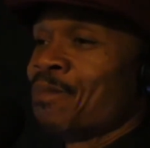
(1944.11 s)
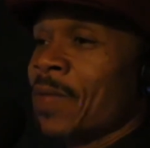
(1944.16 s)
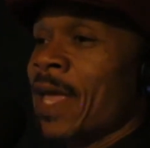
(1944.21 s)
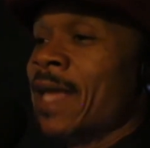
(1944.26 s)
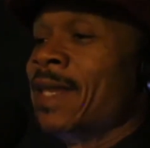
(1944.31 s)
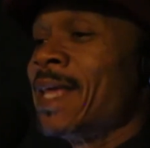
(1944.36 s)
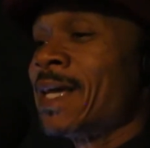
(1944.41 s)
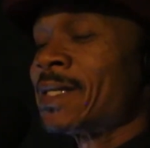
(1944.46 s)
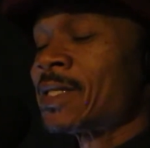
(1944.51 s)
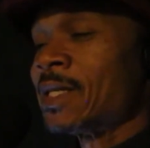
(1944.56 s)

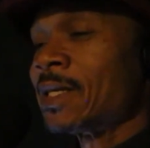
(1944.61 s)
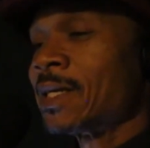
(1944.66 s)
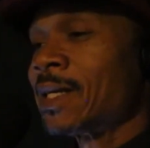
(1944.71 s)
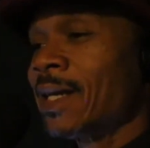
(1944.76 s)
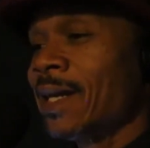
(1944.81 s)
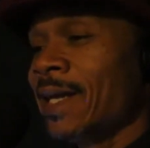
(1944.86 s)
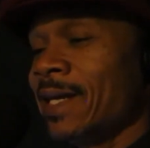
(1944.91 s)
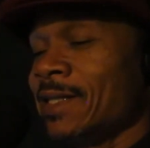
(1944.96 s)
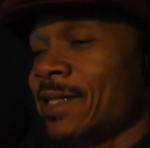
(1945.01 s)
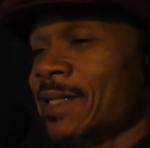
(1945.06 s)
And that's the
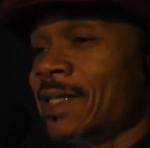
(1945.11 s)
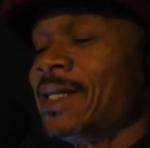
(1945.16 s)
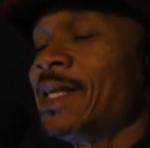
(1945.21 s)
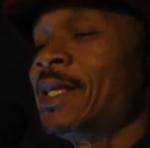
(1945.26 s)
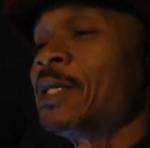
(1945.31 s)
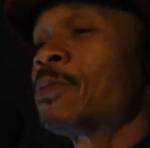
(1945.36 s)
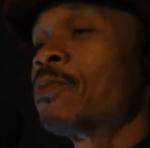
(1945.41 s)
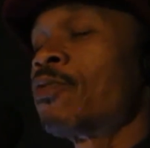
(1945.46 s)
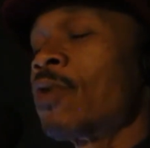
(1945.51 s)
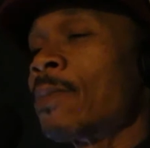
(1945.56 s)
cleansing
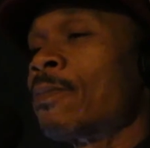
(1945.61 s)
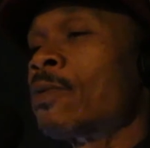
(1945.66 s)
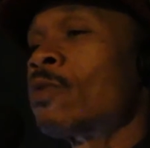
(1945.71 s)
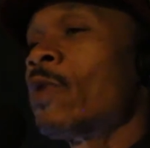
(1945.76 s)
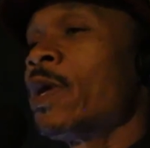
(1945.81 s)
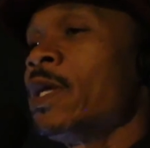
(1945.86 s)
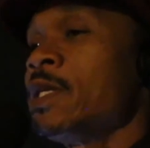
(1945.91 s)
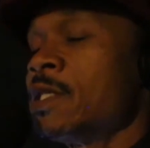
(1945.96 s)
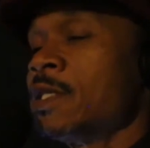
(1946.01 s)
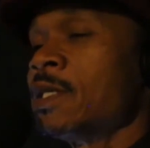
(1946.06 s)
and the
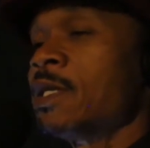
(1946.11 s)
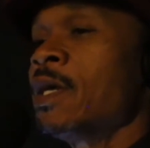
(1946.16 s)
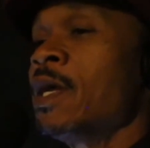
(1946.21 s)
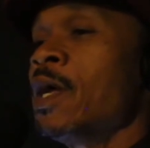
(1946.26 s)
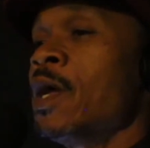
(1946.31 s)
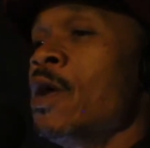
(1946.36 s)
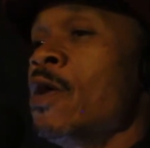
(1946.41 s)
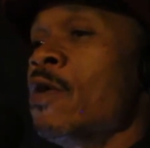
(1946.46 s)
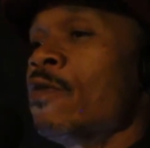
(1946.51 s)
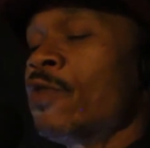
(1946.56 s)
preparation
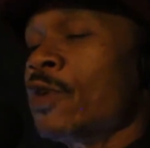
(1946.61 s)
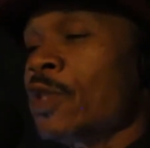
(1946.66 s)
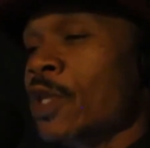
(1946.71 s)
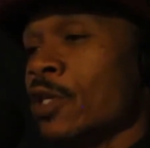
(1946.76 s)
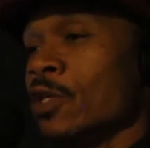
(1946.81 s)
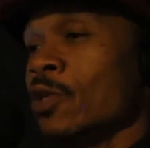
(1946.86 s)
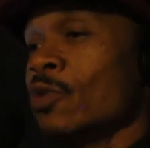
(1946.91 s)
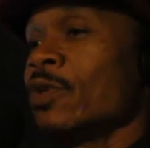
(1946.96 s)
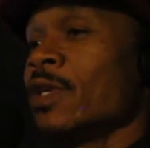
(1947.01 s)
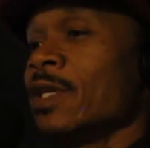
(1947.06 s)
for the
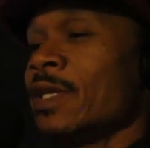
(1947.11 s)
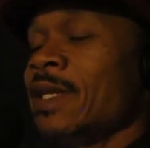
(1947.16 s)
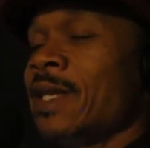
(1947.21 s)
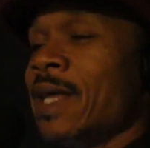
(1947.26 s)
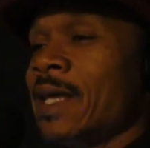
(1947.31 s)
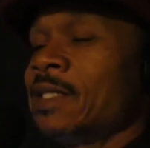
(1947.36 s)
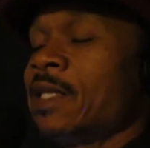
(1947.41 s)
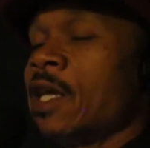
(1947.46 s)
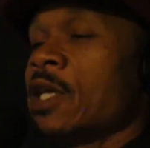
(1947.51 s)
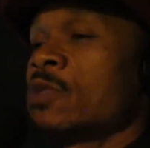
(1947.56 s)
unity
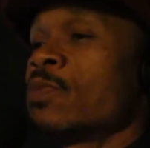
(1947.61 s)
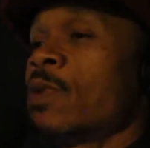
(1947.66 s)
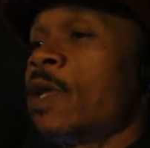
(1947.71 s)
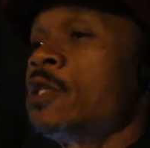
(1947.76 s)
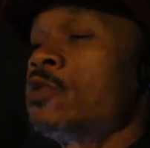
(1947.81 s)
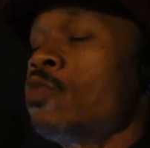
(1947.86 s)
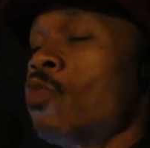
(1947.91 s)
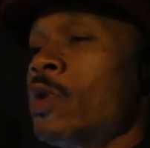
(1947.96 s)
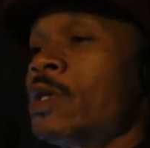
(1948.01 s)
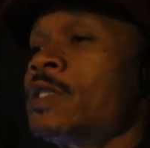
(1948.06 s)
that takes
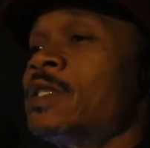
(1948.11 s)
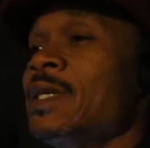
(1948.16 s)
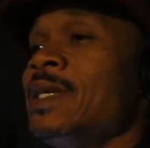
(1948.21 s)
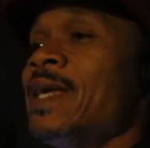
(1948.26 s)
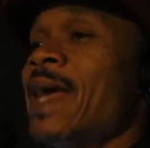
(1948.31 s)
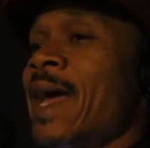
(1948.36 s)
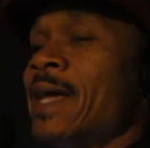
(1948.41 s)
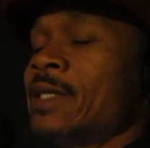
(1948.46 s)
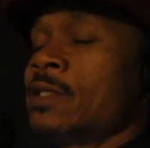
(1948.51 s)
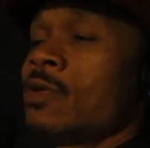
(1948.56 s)
place once
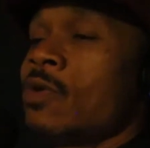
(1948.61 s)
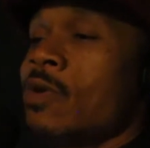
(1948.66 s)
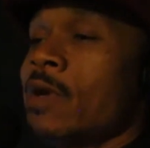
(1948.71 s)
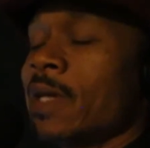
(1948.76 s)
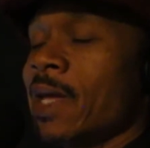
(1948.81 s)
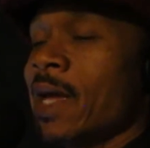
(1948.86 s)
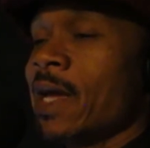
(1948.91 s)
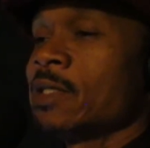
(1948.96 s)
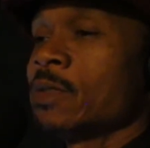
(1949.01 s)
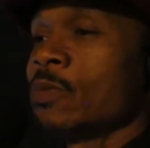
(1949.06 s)
he has an
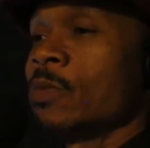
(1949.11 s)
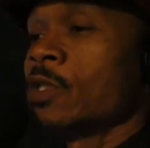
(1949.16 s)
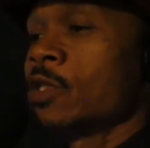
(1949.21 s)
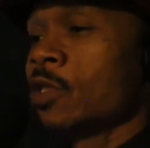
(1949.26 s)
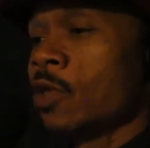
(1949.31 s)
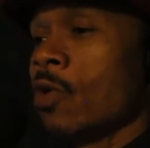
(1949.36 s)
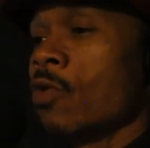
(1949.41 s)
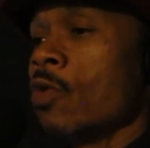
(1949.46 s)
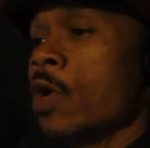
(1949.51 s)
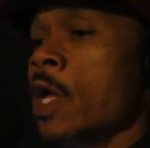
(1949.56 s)
orgasm. And
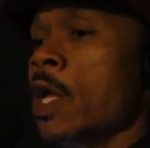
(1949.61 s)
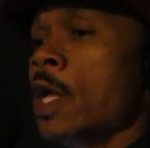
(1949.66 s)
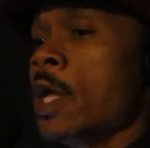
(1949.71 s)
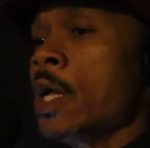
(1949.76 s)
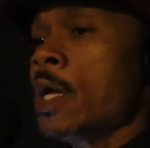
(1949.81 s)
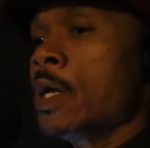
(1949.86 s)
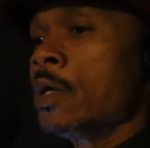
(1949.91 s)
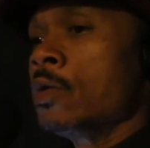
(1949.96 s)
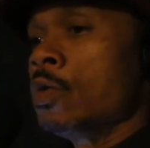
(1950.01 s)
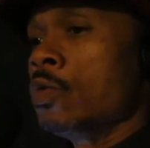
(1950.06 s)
so
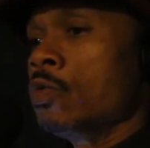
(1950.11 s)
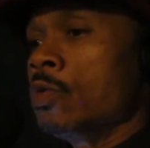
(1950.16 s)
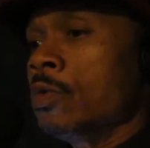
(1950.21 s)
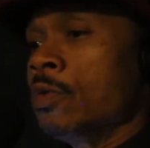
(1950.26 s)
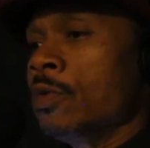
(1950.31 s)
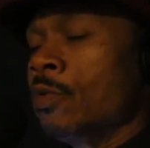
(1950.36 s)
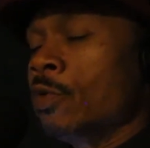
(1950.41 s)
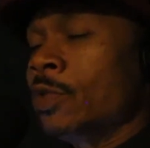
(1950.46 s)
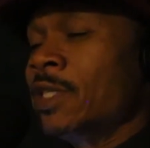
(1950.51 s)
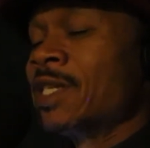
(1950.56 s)

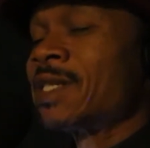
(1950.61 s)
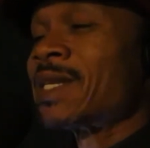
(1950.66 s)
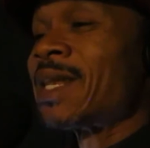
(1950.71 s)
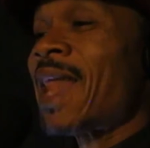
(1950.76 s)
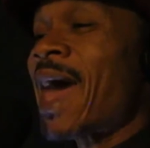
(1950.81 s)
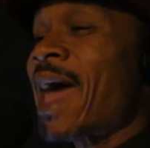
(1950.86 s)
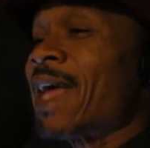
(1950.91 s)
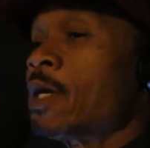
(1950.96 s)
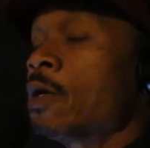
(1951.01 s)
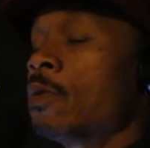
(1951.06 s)
this
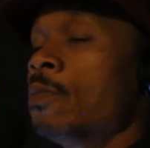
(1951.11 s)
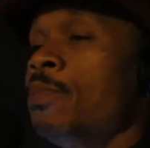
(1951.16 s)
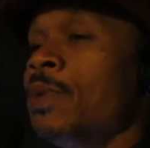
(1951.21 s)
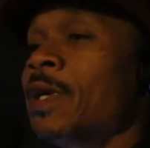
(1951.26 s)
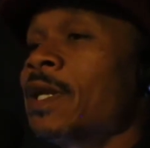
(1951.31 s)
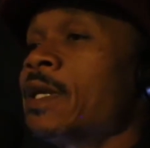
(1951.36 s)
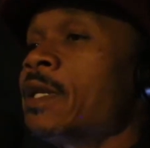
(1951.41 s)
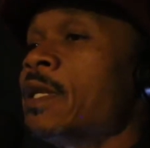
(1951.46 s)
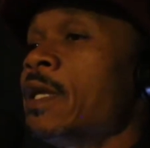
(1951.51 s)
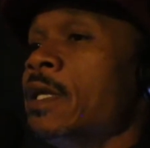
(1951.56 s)

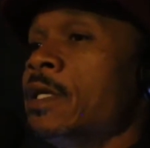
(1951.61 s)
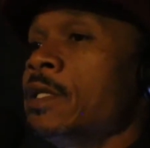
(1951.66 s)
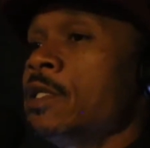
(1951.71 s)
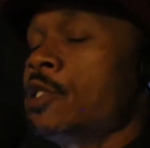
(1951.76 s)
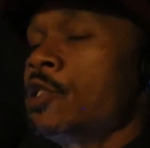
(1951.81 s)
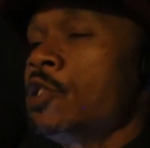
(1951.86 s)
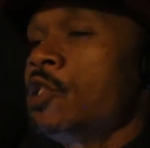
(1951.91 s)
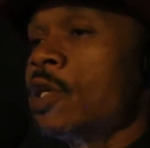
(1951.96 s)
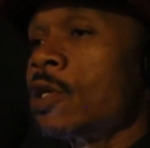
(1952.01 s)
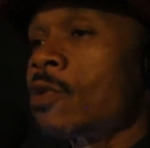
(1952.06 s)
likability,
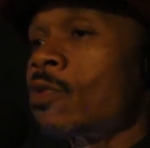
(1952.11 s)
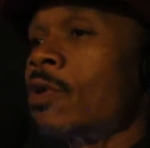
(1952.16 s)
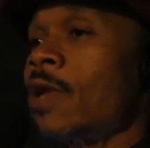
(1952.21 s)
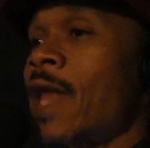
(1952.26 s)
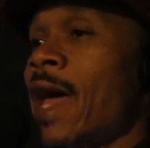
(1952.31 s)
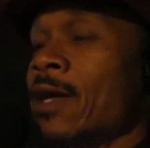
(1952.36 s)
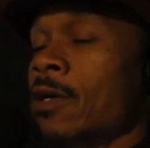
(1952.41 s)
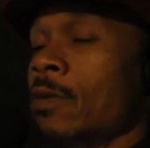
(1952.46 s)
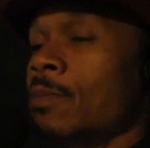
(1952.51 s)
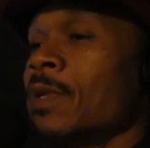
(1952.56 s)
this general
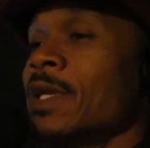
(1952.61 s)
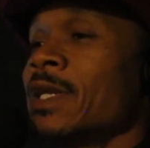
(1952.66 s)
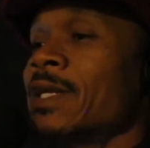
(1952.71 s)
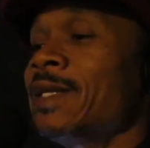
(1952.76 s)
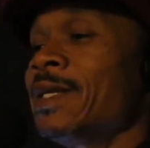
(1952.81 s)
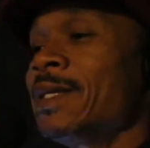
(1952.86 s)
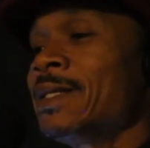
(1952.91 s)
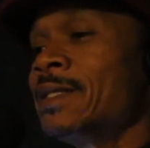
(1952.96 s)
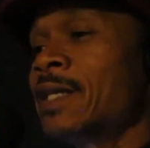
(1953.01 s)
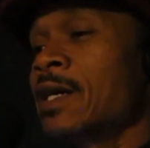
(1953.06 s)

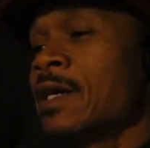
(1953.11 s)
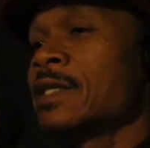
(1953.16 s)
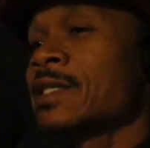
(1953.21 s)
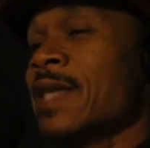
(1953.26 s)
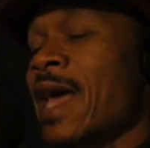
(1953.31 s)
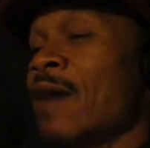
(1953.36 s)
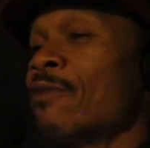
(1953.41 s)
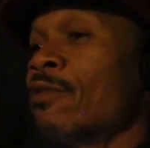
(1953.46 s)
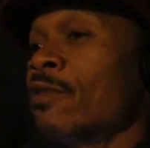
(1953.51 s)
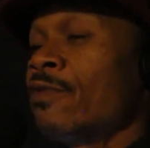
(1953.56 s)
likability, does
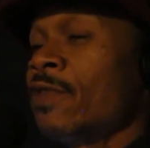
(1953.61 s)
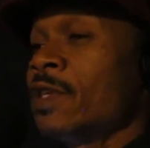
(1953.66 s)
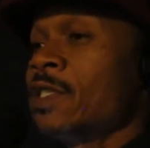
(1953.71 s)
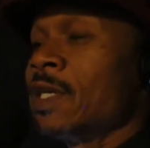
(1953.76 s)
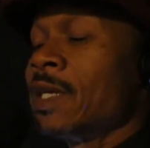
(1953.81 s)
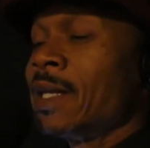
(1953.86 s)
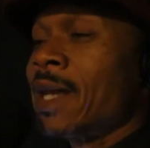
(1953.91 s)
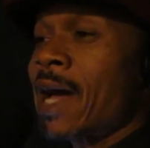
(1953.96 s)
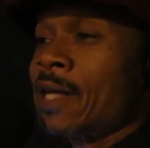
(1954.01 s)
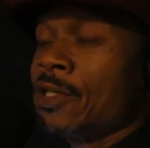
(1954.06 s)
have a
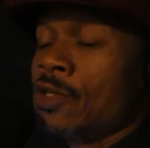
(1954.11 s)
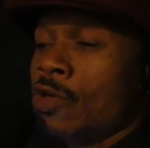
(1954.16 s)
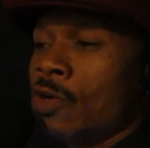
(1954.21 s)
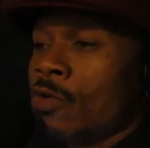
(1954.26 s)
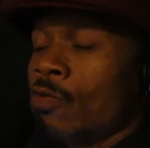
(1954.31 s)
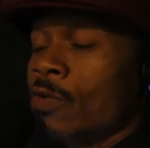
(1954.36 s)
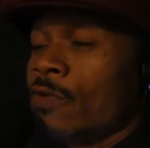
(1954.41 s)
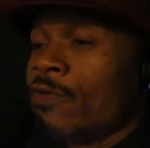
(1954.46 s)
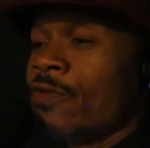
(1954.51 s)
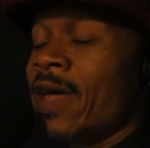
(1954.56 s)

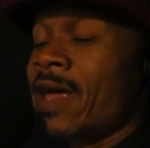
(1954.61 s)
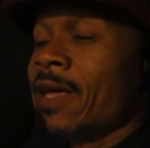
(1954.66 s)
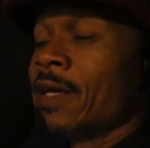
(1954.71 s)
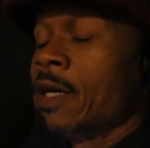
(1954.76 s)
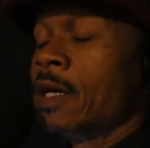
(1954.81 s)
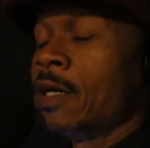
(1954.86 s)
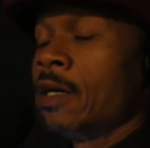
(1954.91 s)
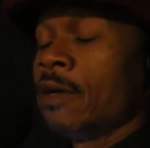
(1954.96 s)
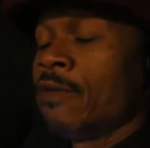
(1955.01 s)
physiological effect